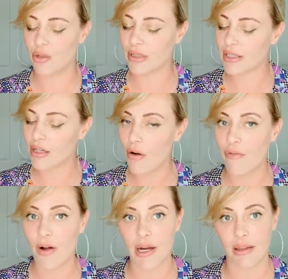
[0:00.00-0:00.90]
was so
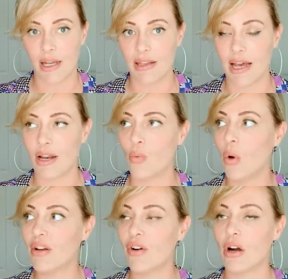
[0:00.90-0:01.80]
fucking like that. And
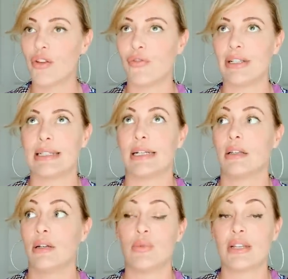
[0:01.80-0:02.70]
one of our other friends, like
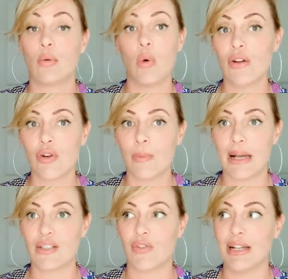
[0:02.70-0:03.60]
it was like one of her
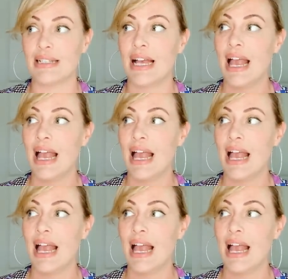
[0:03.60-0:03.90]
best friends,